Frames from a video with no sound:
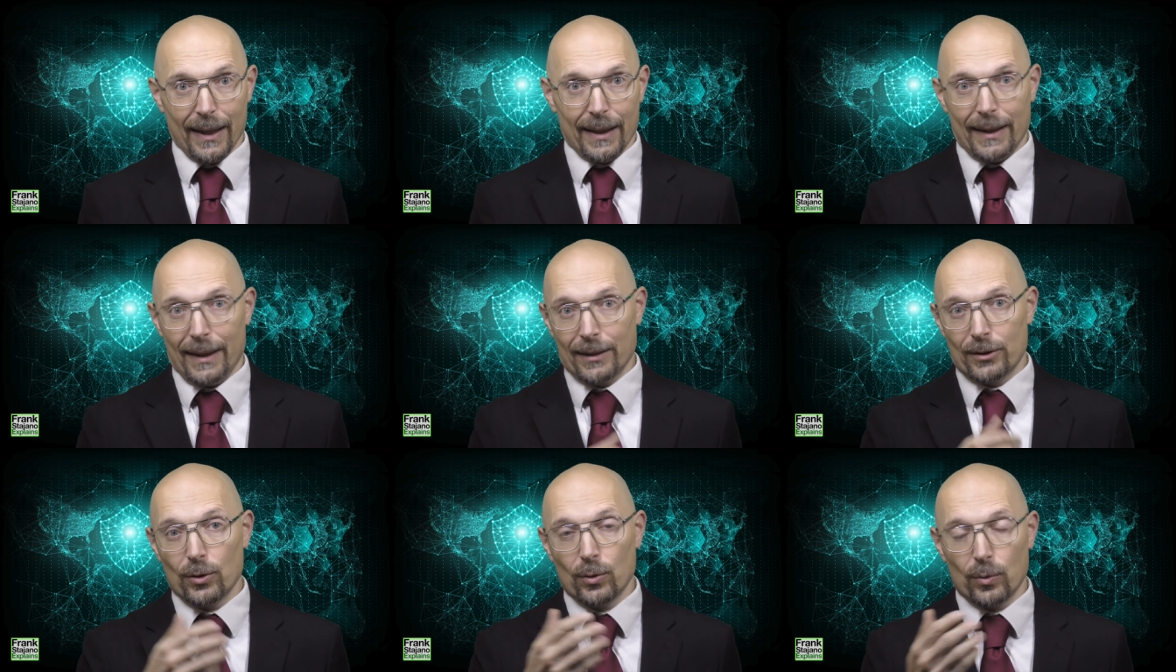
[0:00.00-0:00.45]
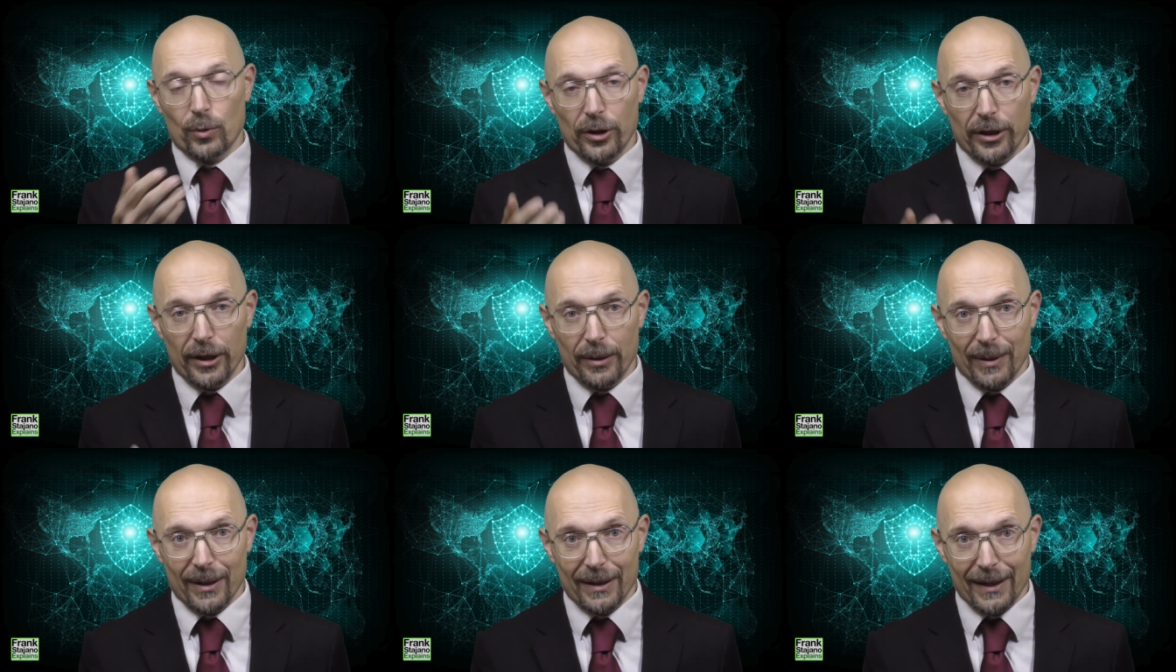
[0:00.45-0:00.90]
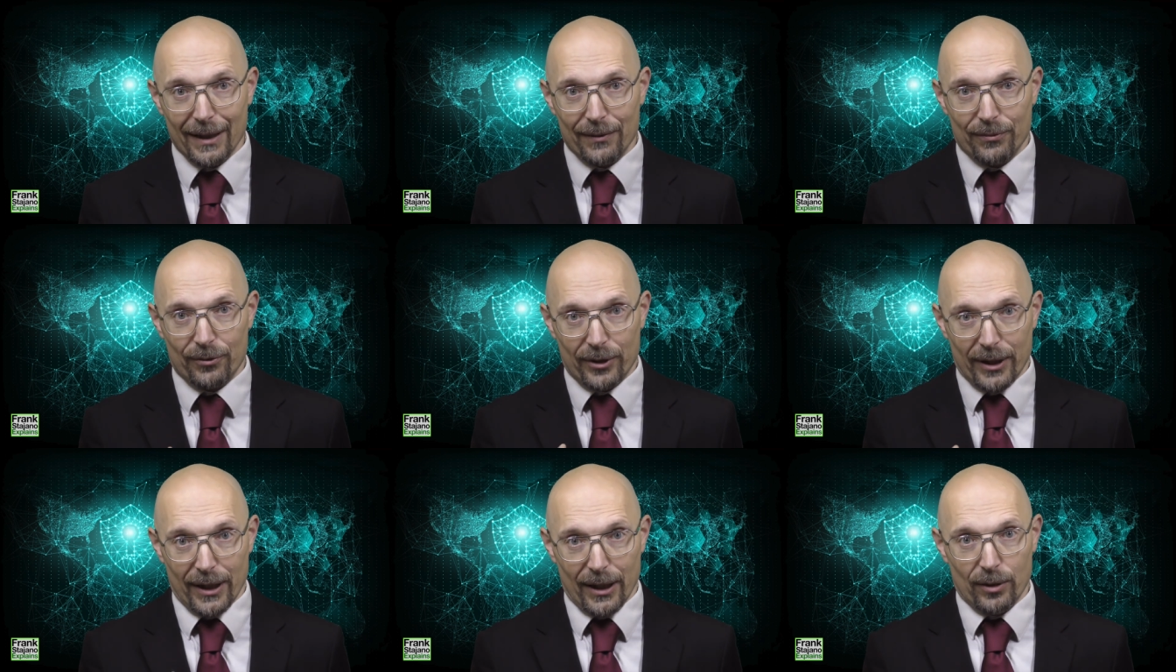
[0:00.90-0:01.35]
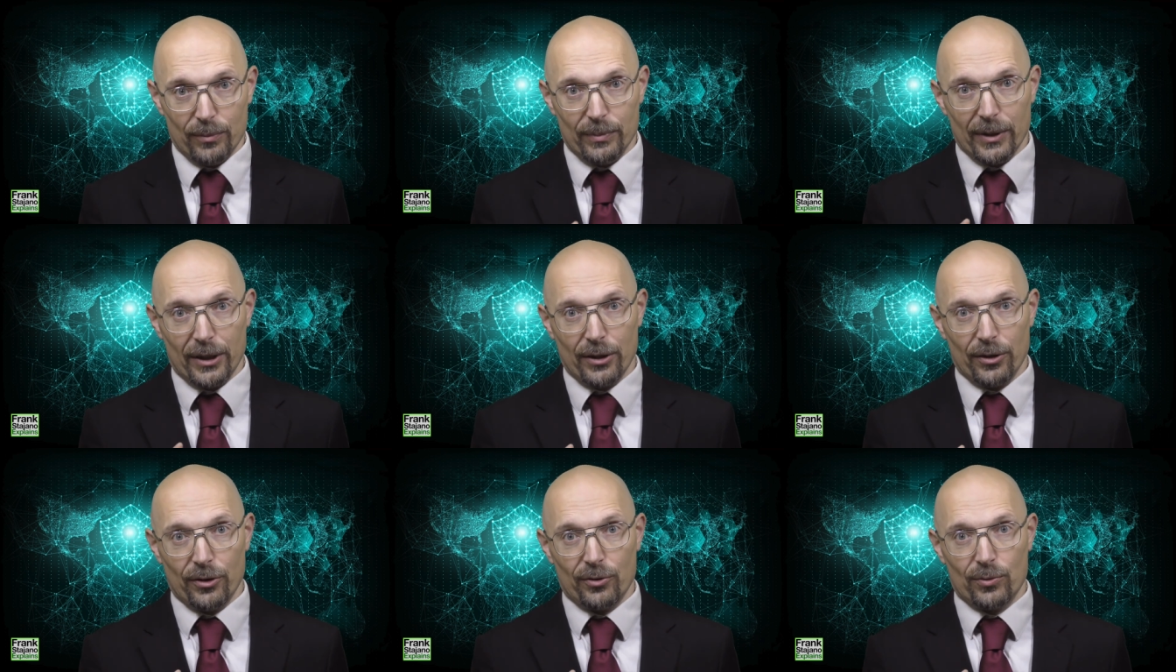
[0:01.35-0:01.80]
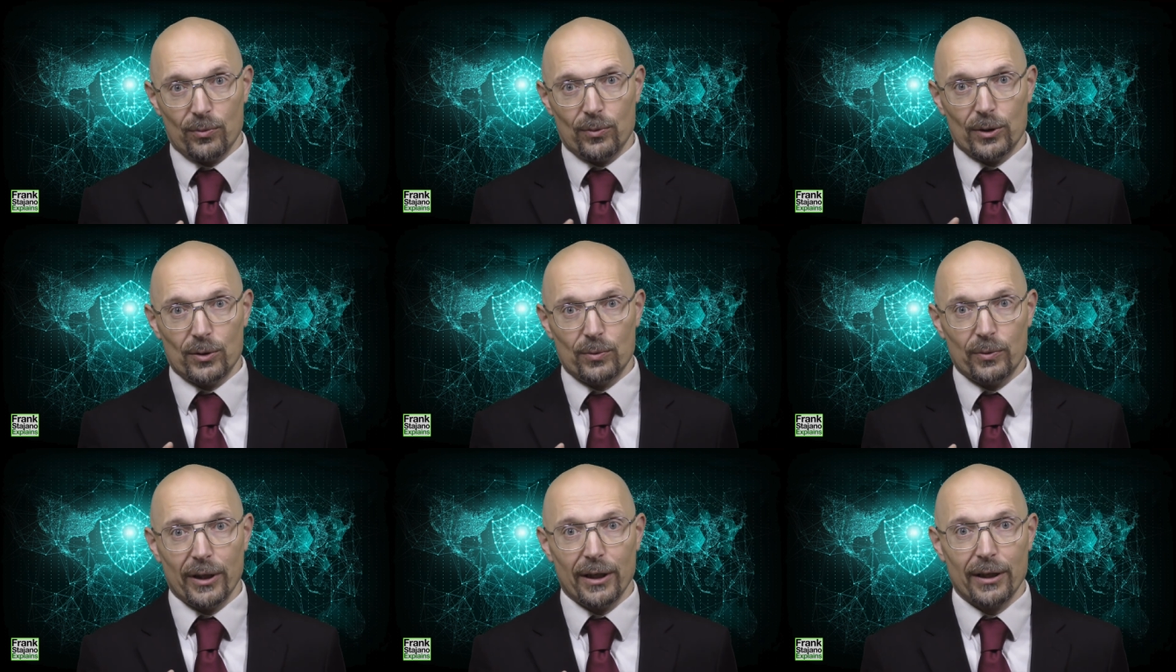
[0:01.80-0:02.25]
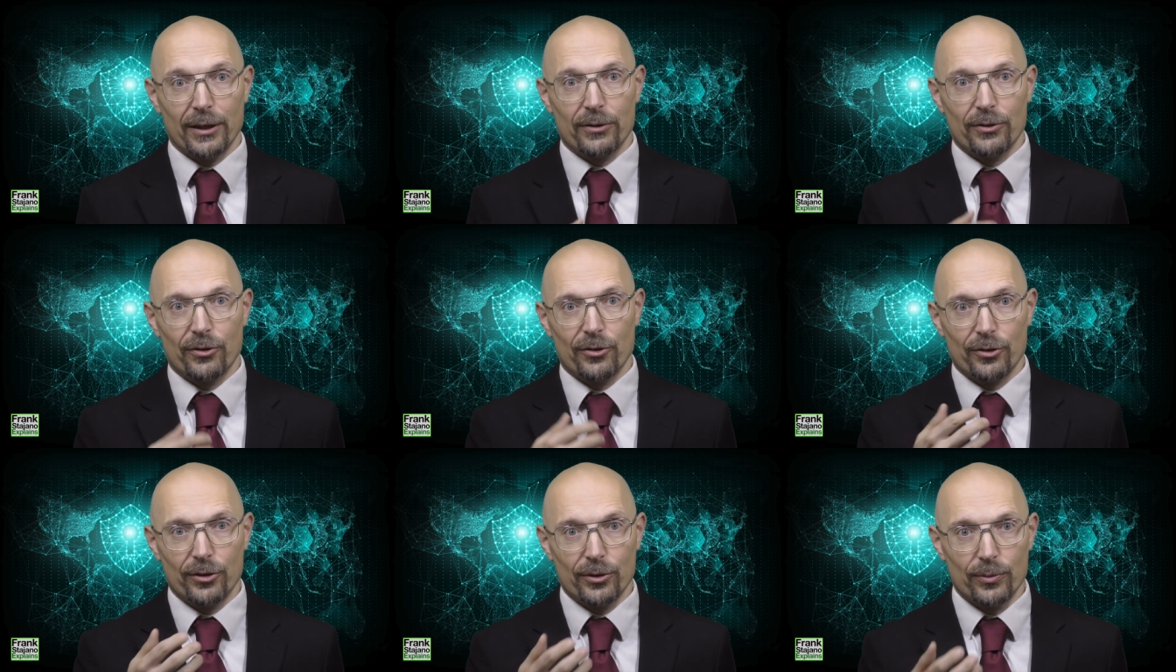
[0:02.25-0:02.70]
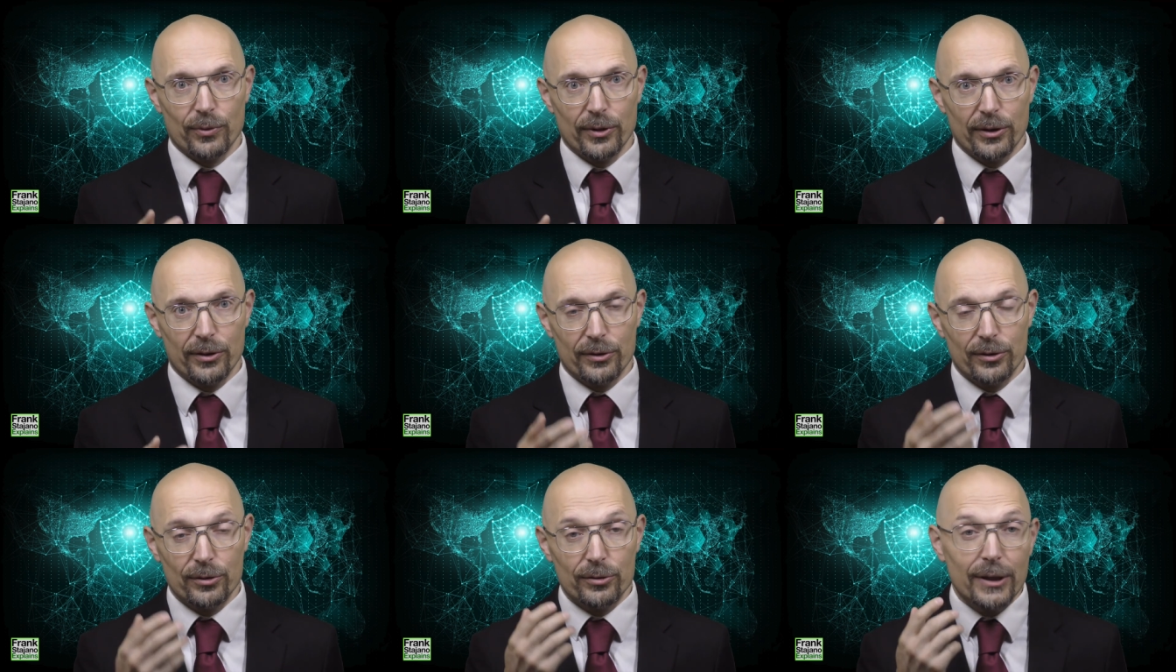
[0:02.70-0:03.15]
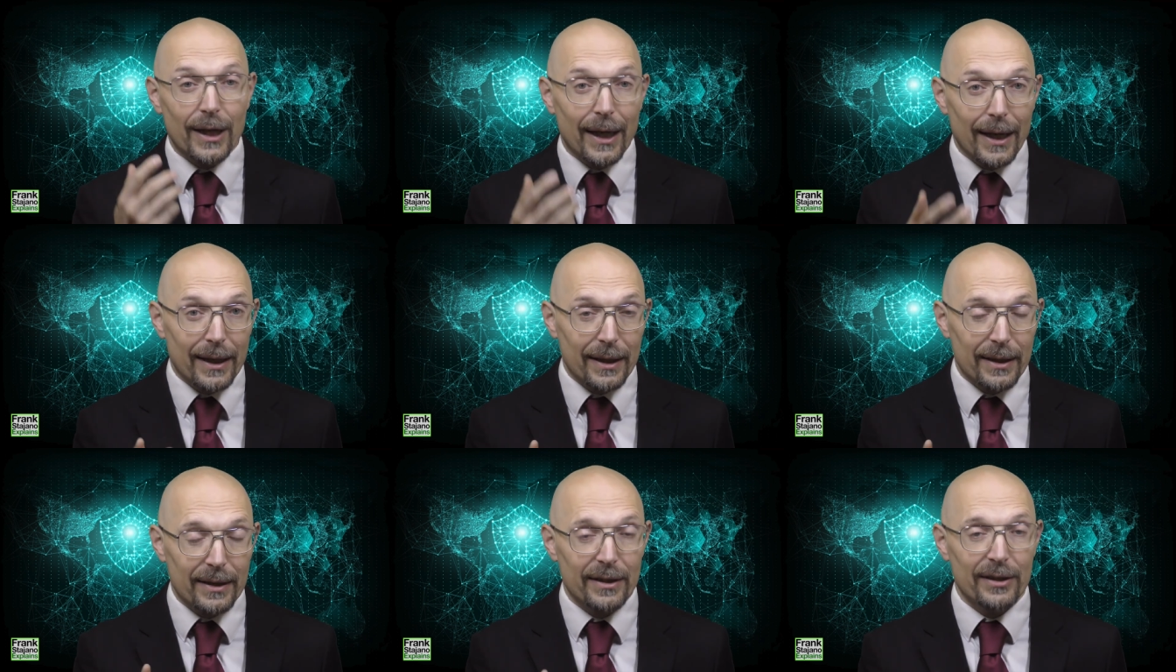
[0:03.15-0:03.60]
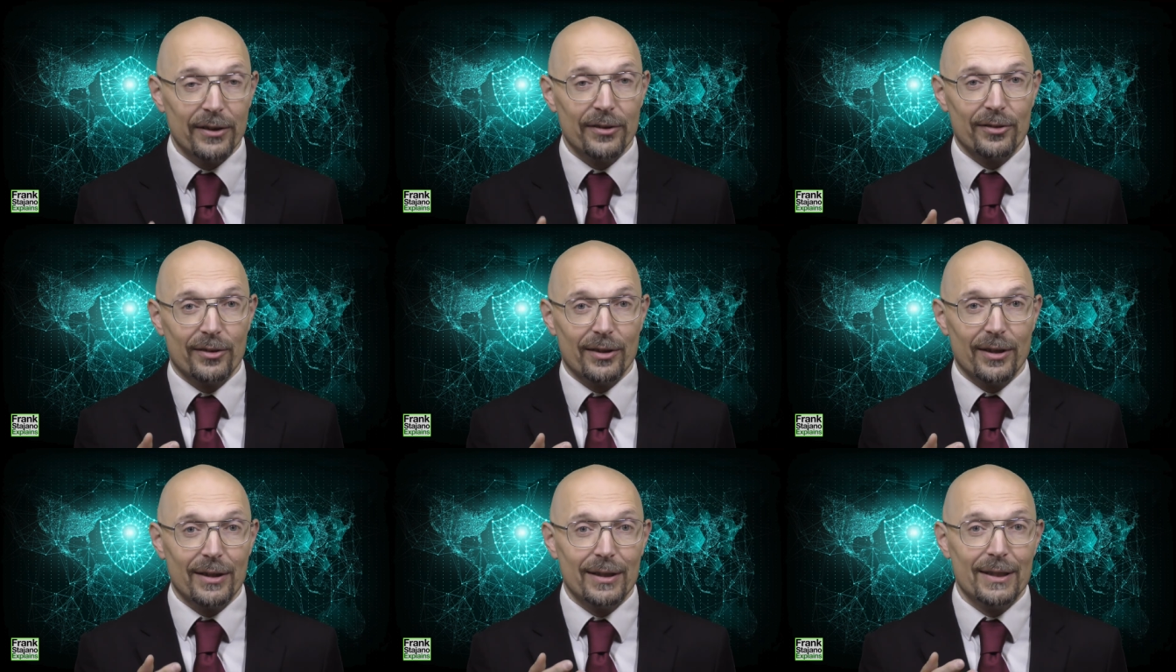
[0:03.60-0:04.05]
Now don't worry about that for now, because what we are concerned with today is